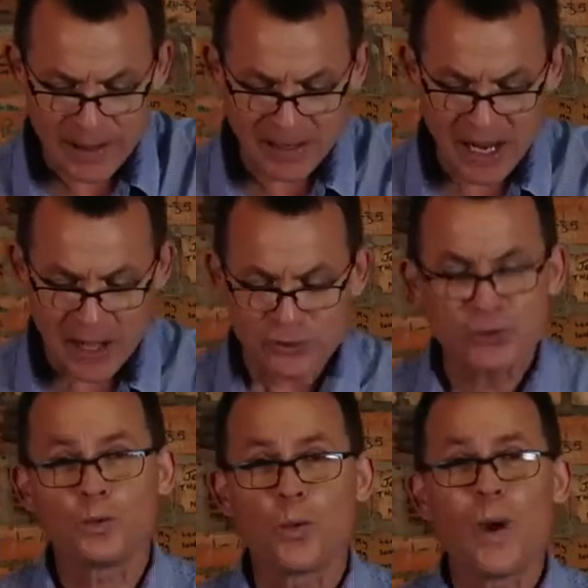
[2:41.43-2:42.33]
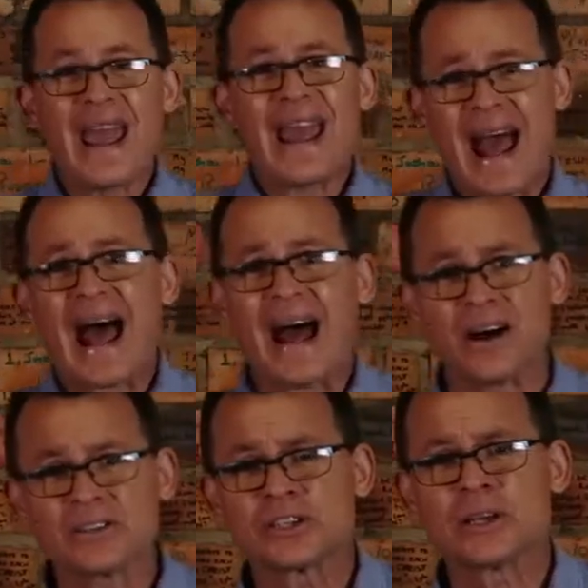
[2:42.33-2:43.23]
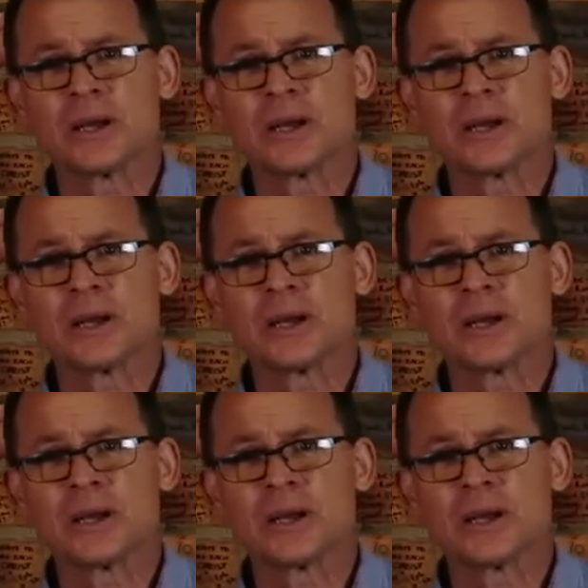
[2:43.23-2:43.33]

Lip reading: But to wear out